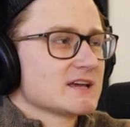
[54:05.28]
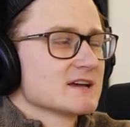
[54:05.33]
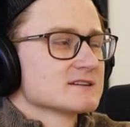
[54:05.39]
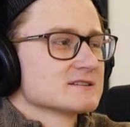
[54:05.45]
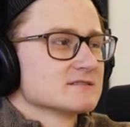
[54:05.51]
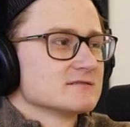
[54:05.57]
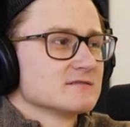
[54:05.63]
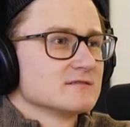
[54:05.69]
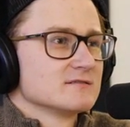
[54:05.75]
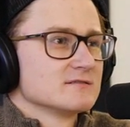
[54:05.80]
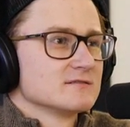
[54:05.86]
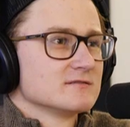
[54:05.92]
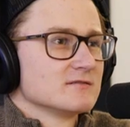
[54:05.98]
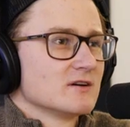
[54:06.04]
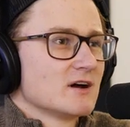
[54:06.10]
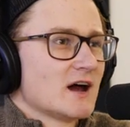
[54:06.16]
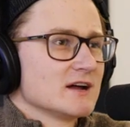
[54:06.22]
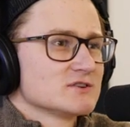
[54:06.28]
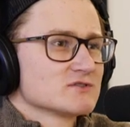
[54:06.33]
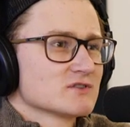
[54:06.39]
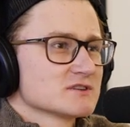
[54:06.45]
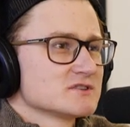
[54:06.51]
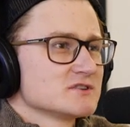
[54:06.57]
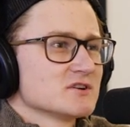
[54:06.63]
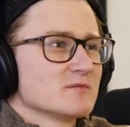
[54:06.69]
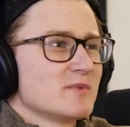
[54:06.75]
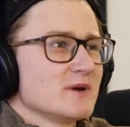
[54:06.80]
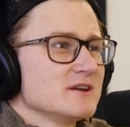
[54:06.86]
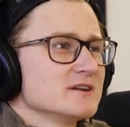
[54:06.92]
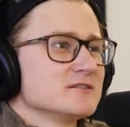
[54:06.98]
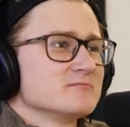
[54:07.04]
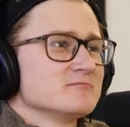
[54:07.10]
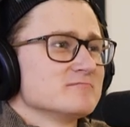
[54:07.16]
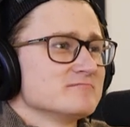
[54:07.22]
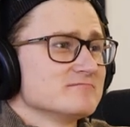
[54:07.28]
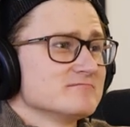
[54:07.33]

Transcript: because you said true. I trust your opinion.